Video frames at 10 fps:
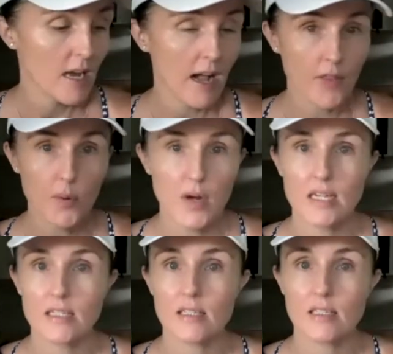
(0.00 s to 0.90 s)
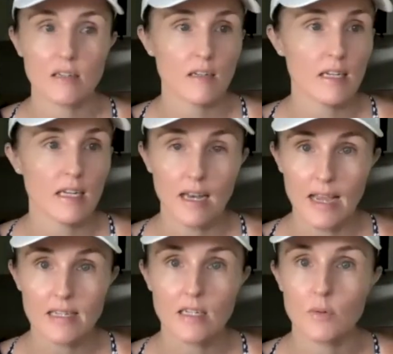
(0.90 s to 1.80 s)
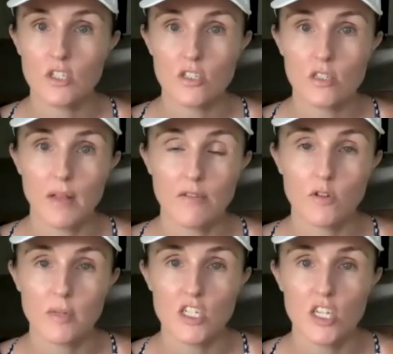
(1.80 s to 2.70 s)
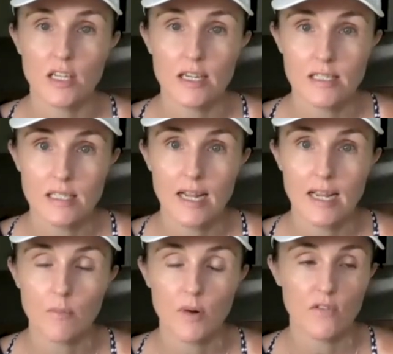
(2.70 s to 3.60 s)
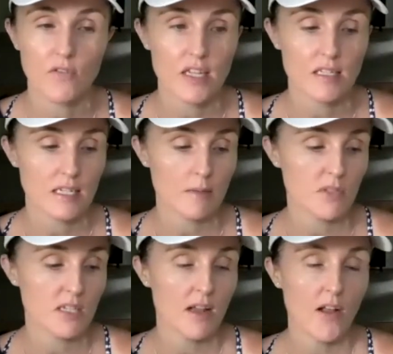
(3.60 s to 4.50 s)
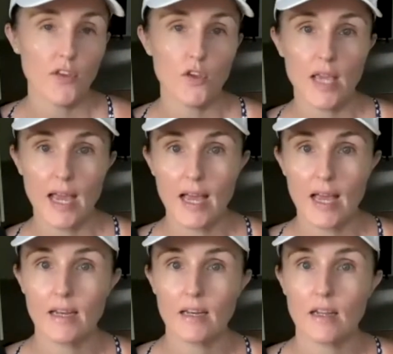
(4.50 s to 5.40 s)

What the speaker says: Otherwise, in Later, which is a platform I shared yesterday in one of these tips, you can